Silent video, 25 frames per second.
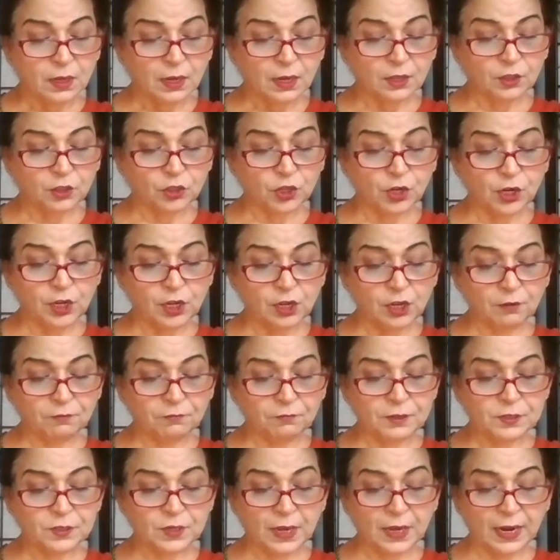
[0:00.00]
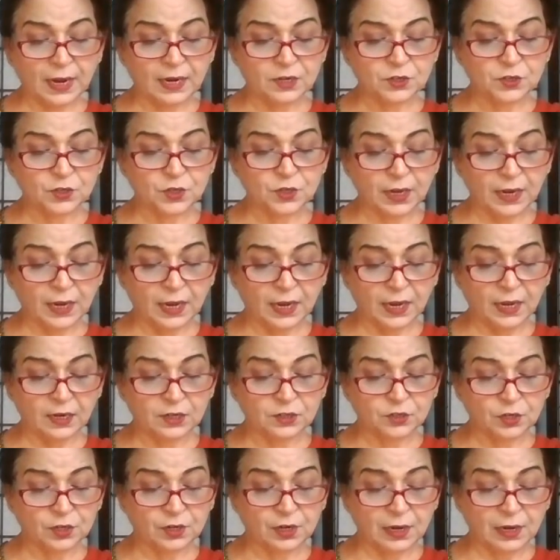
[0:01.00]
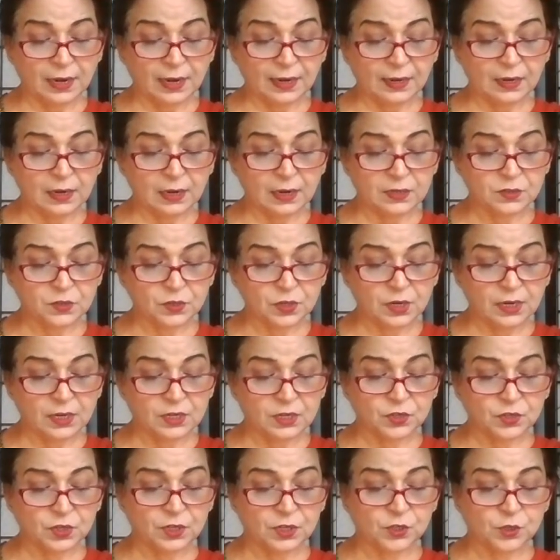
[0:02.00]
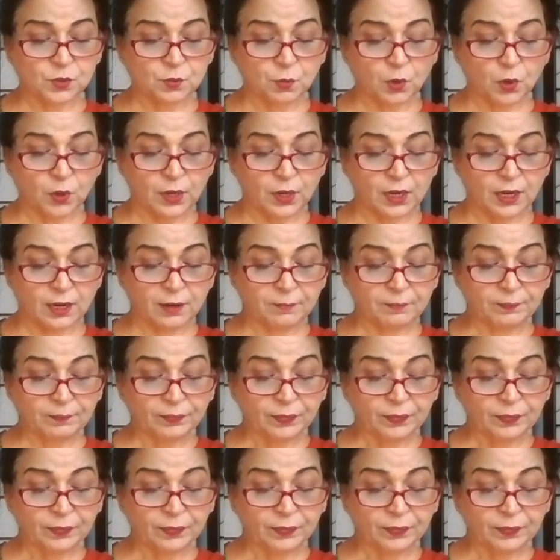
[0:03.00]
and three of his heads ached relentlessly since morning.